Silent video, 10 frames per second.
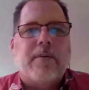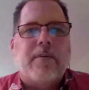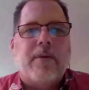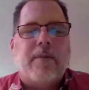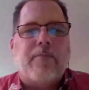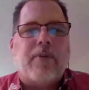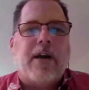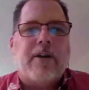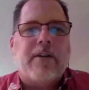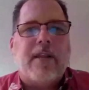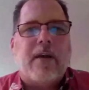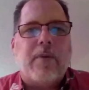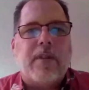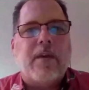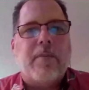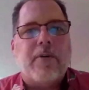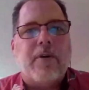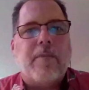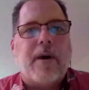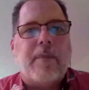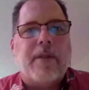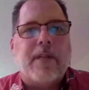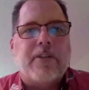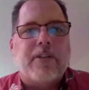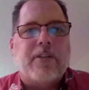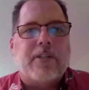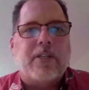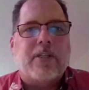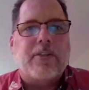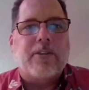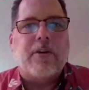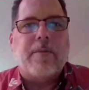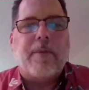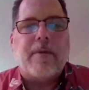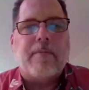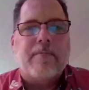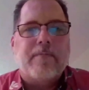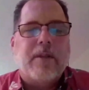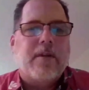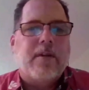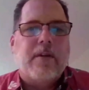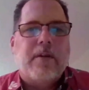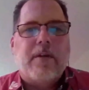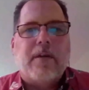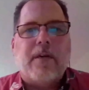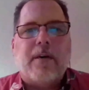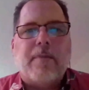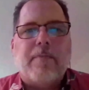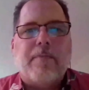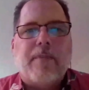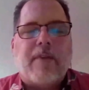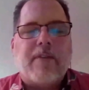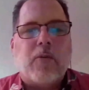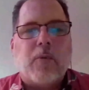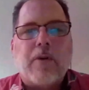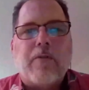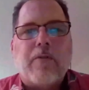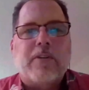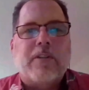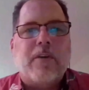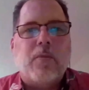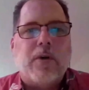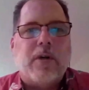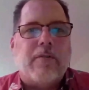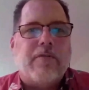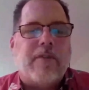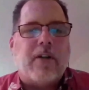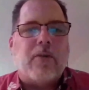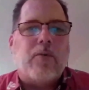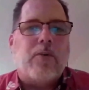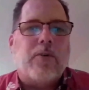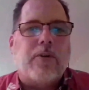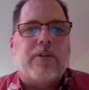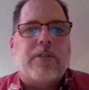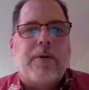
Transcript: and prior to that with immigrant populations, a concern about having a workforce that will follow orders.